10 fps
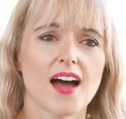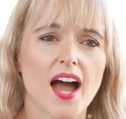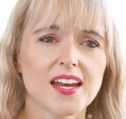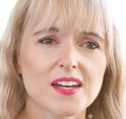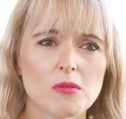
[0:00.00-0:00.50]

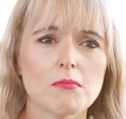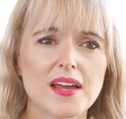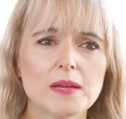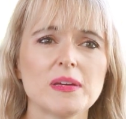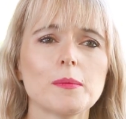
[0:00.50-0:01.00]
I know
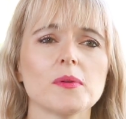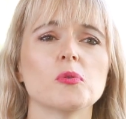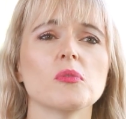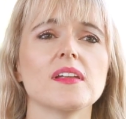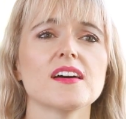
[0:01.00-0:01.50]
many people
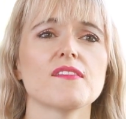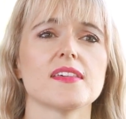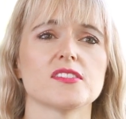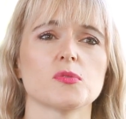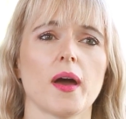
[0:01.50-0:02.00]
who live
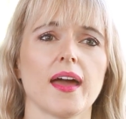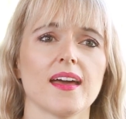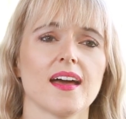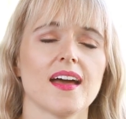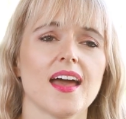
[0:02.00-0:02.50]
this
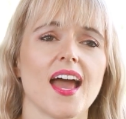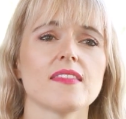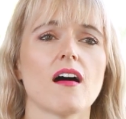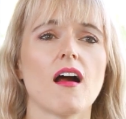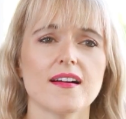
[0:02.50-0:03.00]
way,
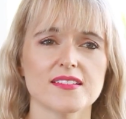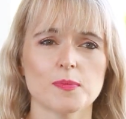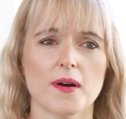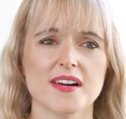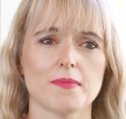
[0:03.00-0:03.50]
and the
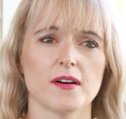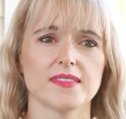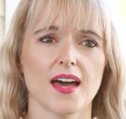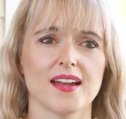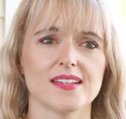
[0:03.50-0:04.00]
hardest part
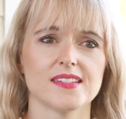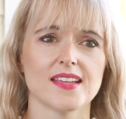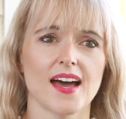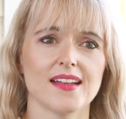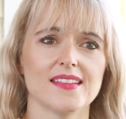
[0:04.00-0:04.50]
about that is that